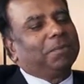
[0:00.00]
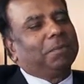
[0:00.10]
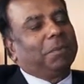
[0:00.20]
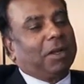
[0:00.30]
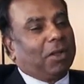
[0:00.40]

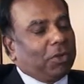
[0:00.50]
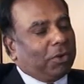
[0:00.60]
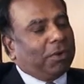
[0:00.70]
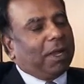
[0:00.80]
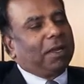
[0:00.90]
But
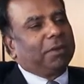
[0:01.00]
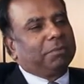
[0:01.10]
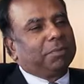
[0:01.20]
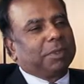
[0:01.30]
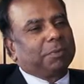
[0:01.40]
although I have
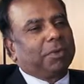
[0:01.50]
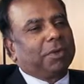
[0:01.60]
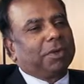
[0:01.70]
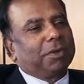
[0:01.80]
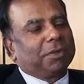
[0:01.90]

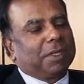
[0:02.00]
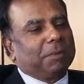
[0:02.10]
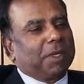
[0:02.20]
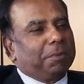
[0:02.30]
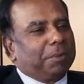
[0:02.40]
spoken to
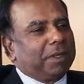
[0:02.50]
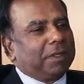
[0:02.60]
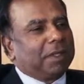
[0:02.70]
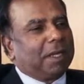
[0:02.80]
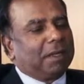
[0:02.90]
some
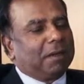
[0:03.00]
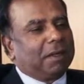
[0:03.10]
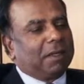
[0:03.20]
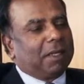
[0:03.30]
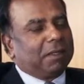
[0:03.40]
companies and
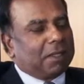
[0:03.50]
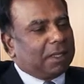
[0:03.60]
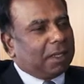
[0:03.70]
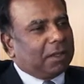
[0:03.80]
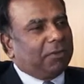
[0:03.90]
they say
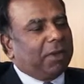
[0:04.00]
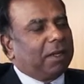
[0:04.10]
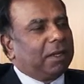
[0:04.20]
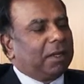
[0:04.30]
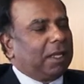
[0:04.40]
that
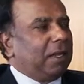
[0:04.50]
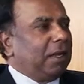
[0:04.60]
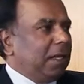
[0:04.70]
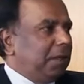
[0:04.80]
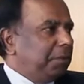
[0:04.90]
when they
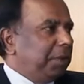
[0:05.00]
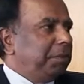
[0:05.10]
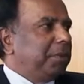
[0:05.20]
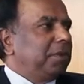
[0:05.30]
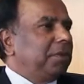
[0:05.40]
need
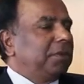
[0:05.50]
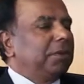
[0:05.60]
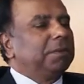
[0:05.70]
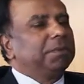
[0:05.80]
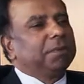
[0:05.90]
people
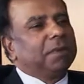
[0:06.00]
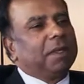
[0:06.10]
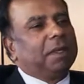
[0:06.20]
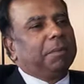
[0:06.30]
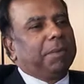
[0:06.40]
to
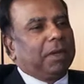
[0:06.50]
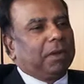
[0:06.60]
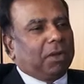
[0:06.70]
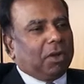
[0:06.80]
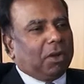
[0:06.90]
be
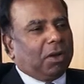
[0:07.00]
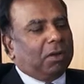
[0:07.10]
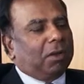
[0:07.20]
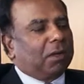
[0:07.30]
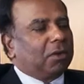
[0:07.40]
on
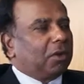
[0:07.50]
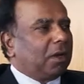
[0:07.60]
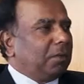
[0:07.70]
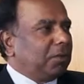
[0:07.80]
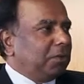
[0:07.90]
call or to
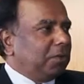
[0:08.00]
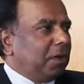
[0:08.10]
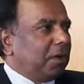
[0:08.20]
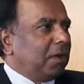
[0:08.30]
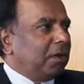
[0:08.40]
come to
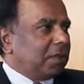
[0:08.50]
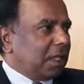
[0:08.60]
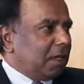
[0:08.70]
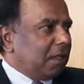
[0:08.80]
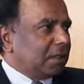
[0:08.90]
work on
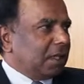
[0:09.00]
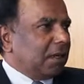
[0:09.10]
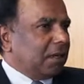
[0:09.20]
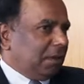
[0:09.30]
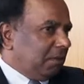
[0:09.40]
Saturday,
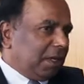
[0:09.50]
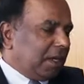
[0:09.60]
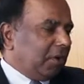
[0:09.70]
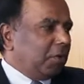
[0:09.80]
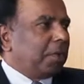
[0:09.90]
Sunday, they
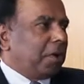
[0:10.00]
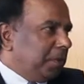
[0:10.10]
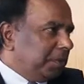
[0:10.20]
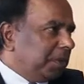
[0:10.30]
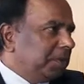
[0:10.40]
had no
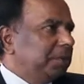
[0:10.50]
problems.